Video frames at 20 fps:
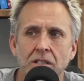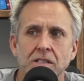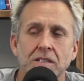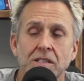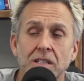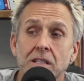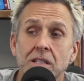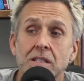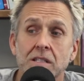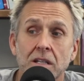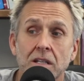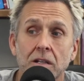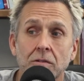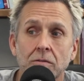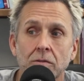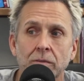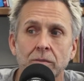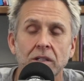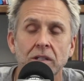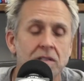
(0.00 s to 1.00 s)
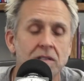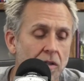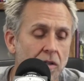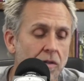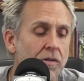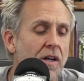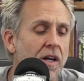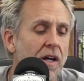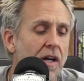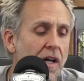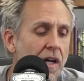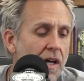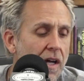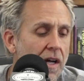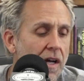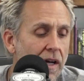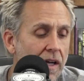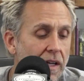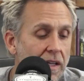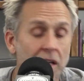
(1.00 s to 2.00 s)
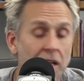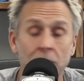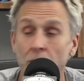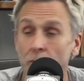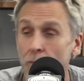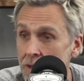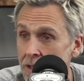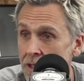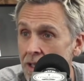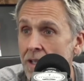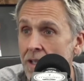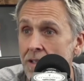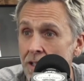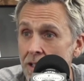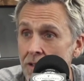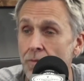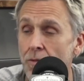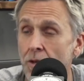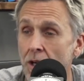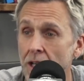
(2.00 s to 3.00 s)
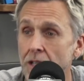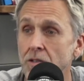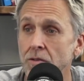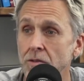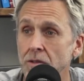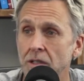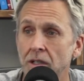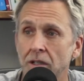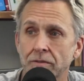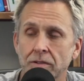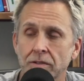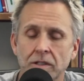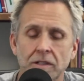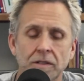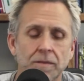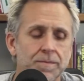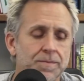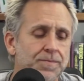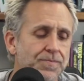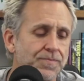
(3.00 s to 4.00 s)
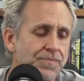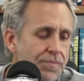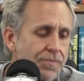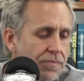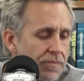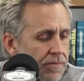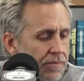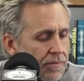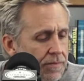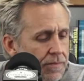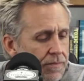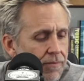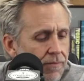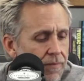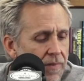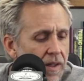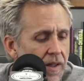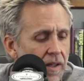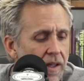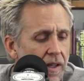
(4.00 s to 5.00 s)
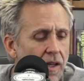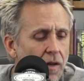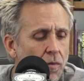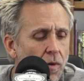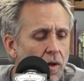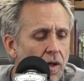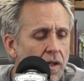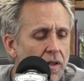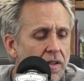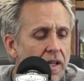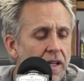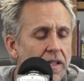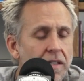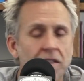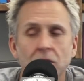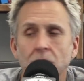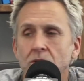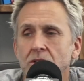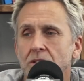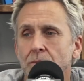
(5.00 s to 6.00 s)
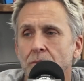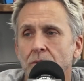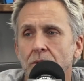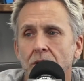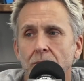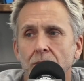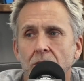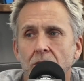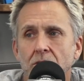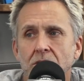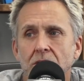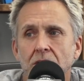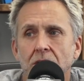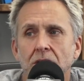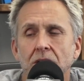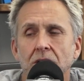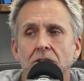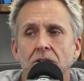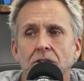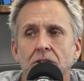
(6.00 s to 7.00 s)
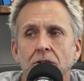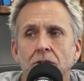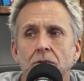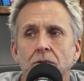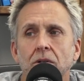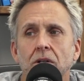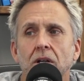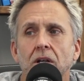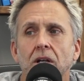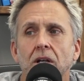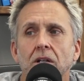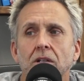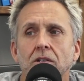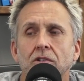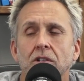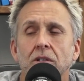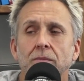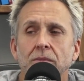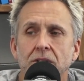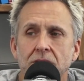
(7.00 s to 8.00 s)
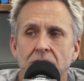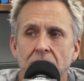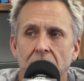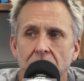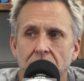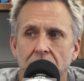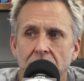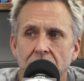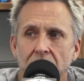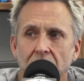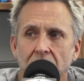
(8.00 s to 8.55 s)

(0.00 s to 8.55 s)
That stuck with me. So I came up with the idea of Rock to Recovery. And the idea was to bring music into treatment centers.